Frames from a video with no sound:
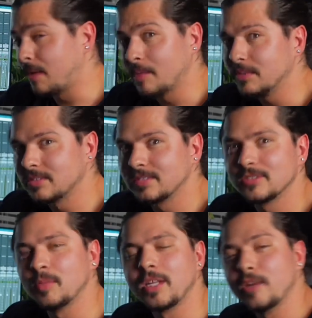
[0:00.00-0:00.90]
payments.
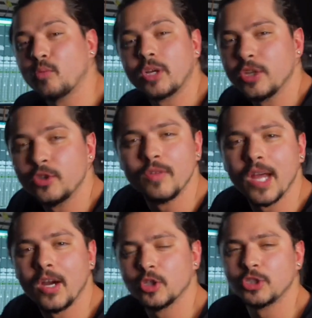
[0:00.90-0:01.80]
I mean, anyone can do
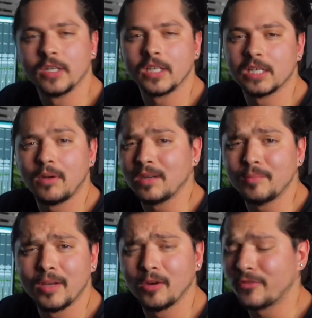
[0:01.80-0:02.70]
that, or try to get them on
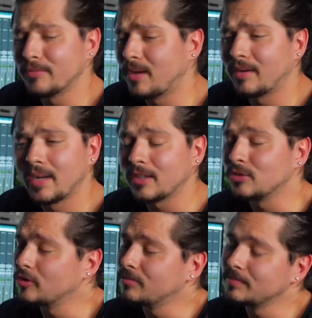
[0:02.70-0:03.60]
eBay, or if you're buying out
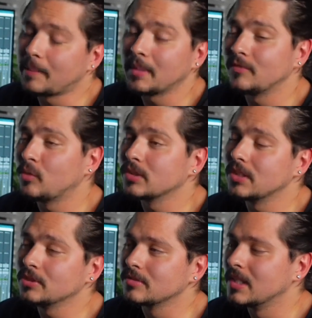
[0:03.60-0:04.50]
control, pop out the
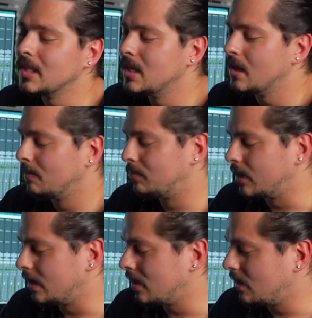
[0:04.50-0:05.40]
$1,400.
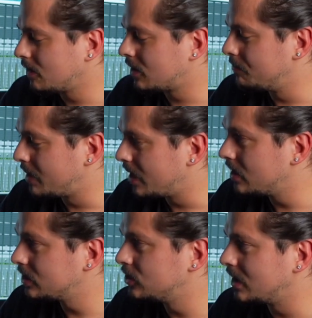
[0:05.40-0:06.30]
But
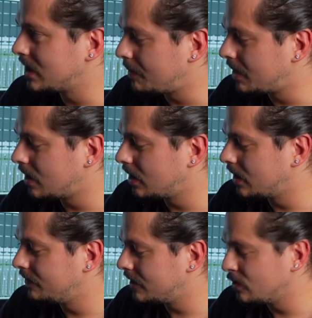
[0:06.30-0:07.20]
compared to the Yamaha
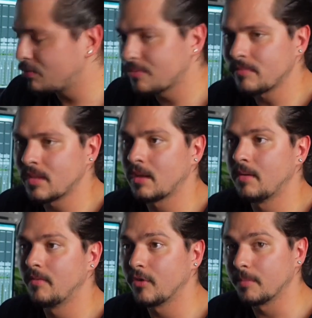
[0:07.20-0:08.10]
and these,
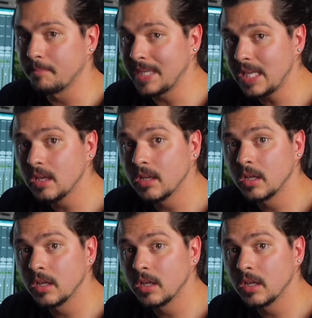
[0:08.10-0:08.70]
for me,